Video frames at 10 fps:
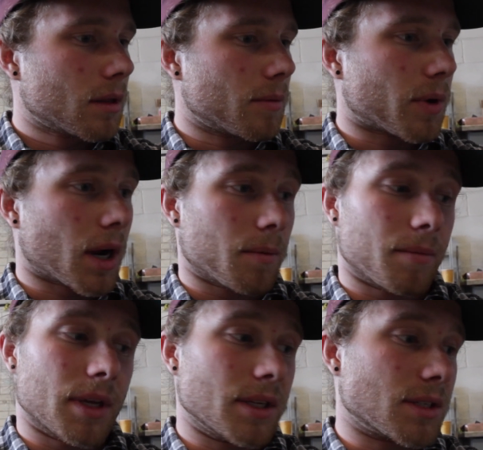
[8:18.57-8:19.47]
The
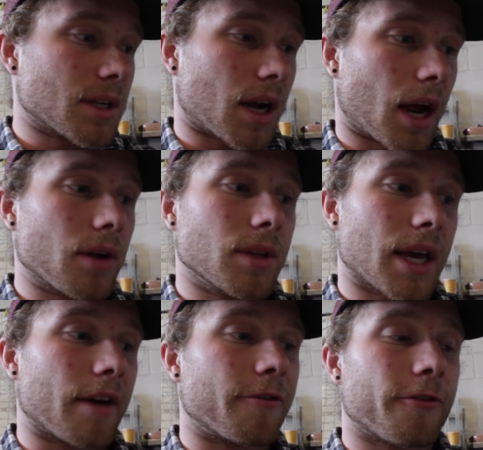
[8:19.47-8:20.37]
problem is I only
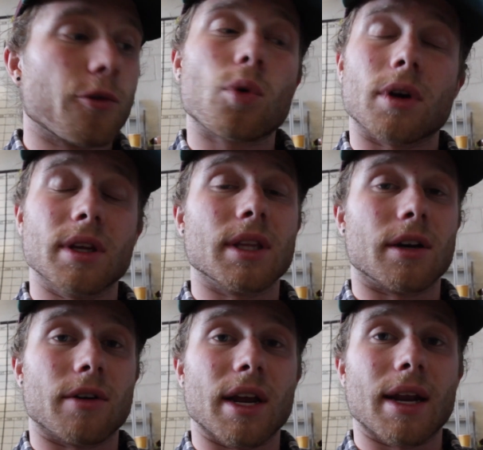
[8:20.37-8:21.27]
have 4 in
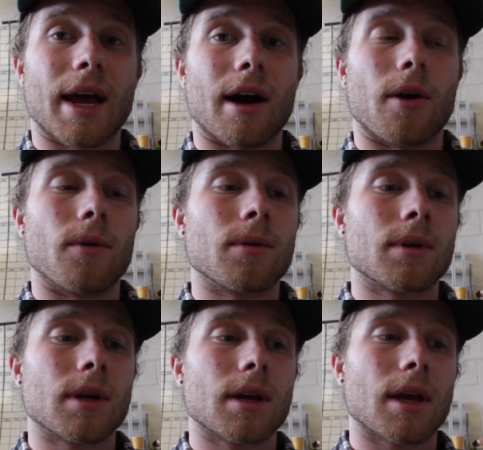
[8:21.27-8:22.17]
there right now,
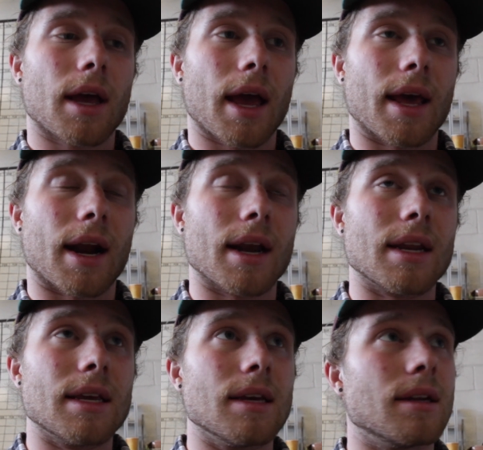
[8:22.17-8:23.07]
and I
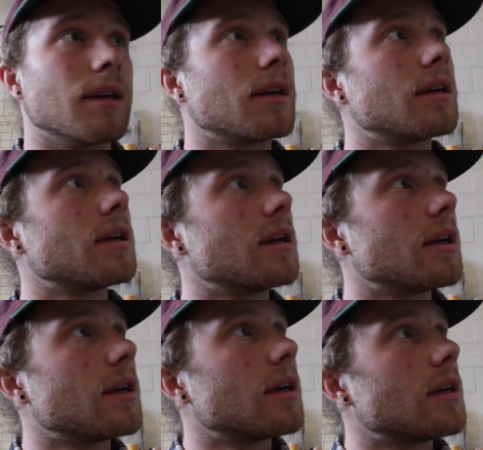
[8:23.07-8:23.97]
need
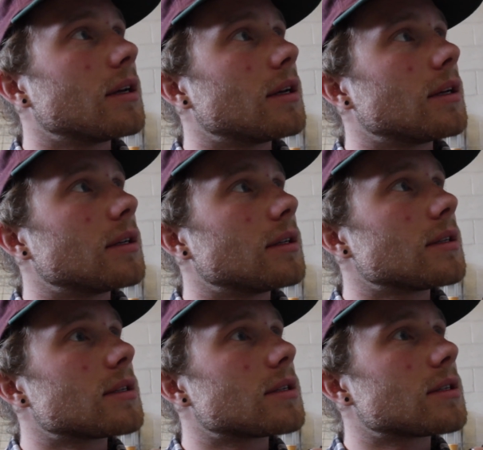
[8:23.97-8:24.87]

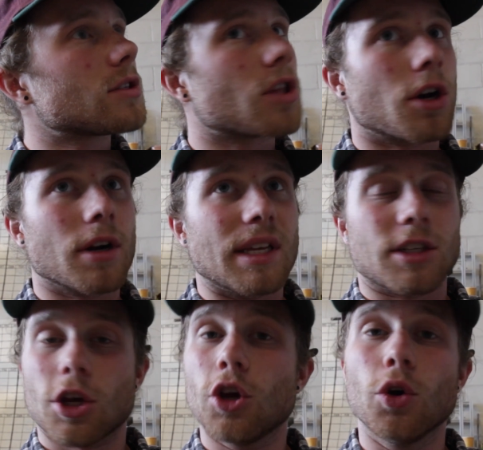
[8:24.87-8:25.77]

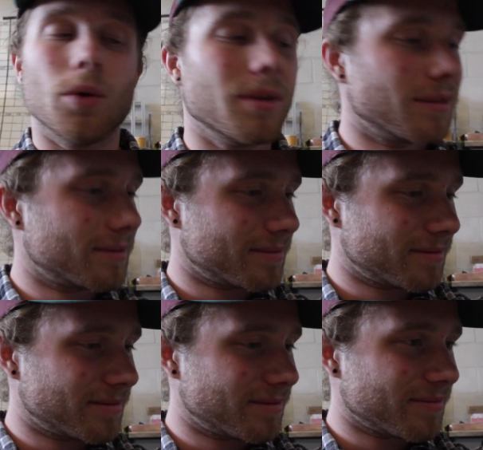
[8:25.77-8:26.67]
32.
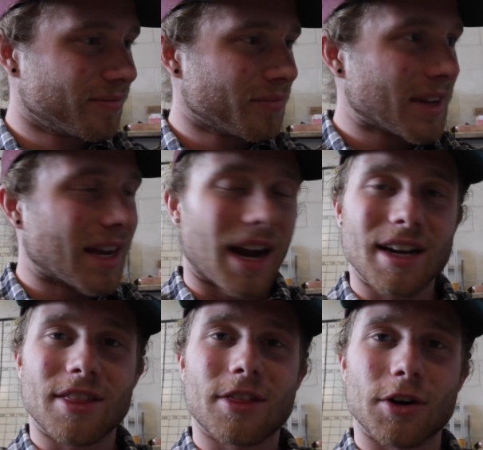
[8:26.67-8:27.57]
I
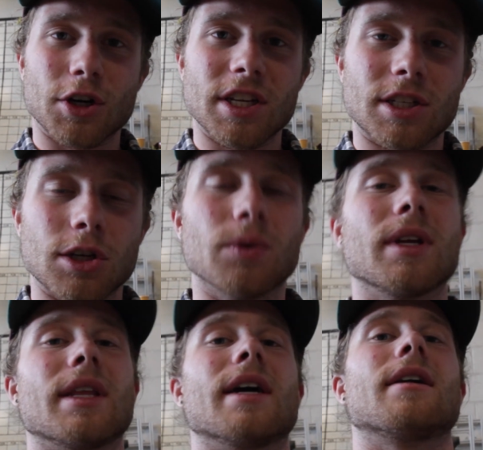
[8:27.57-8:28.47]
need 32
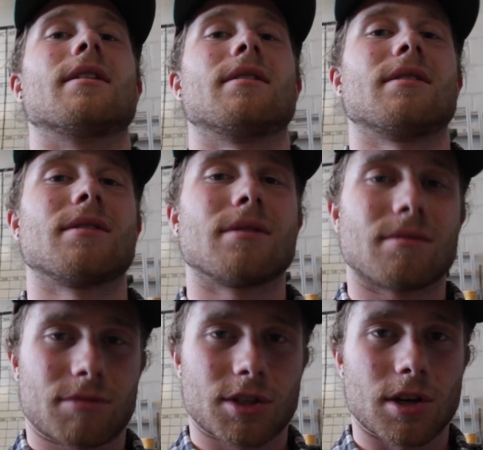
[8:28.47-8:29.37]
in there.
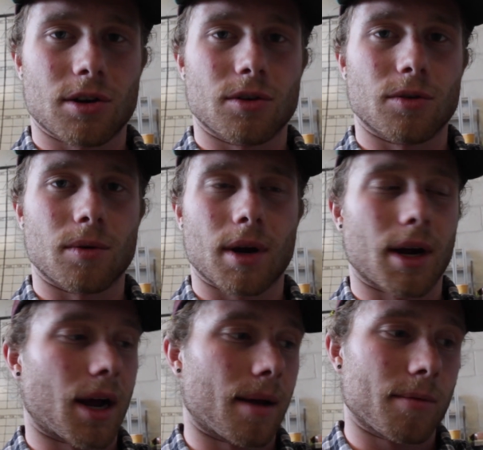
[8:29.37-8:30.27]
So
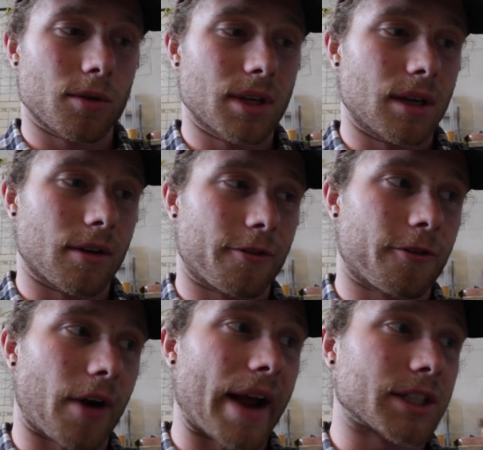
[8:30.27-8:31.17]
I'm only a
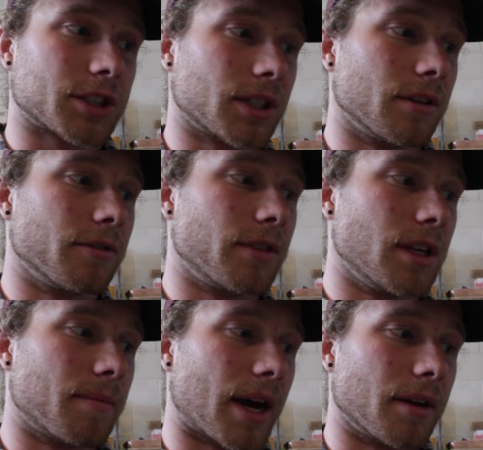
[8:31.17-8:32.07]
fraction of
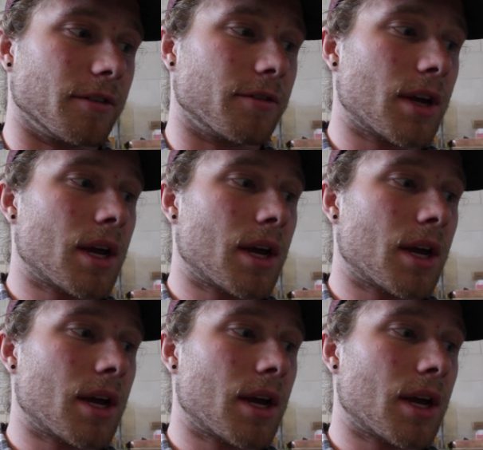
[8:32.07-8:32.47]
the amount of